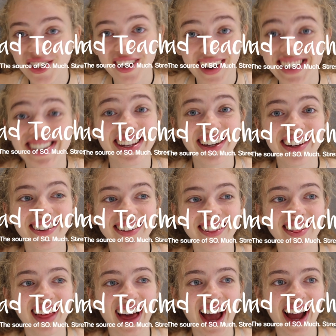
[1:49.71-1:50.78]

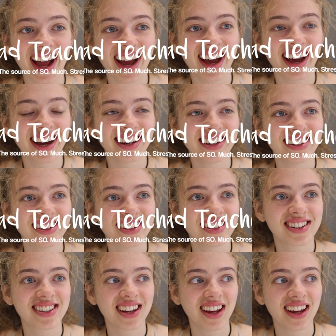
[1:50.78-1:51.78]
ideal, and